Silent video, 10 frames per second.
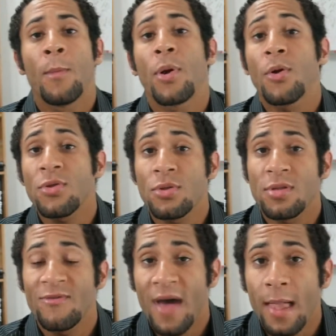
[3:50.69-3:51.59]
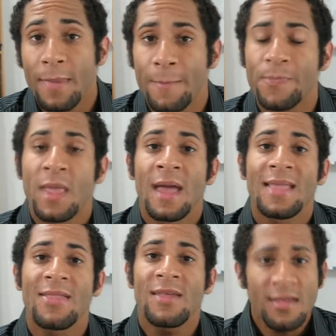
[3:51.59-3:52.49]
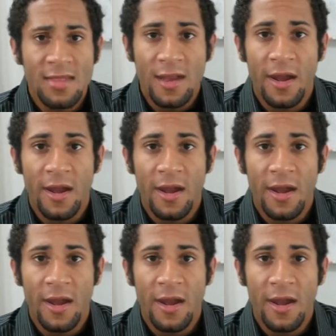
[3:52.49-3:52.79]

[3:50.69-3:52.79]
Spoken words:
Personal development. Now, this is an